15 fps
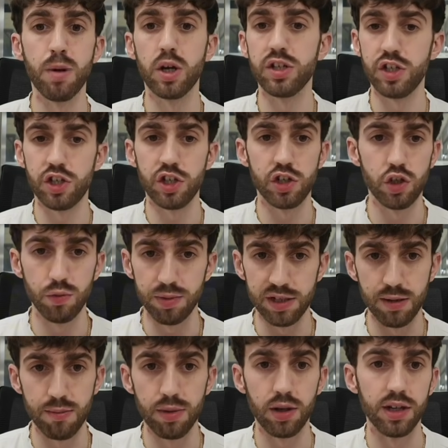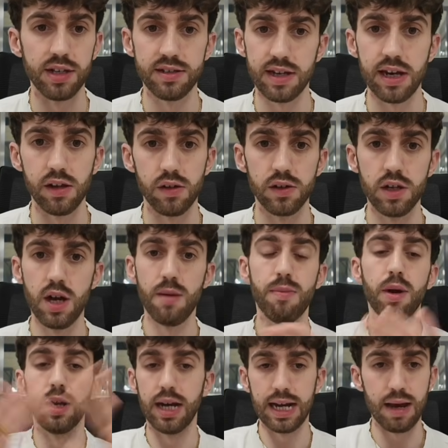Because it's just super simple and it scales.
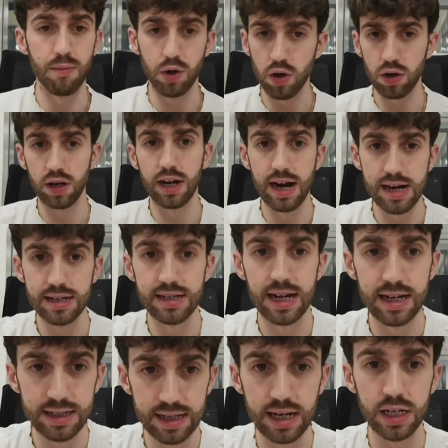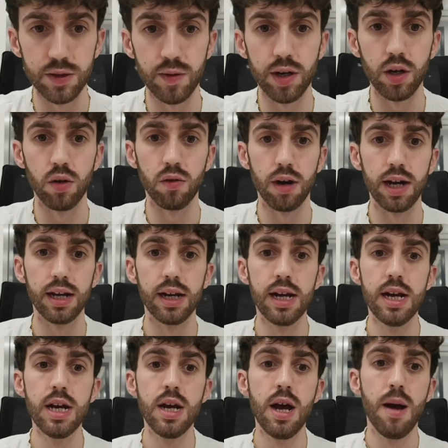But again, we're not gonna get into that in today's video, right?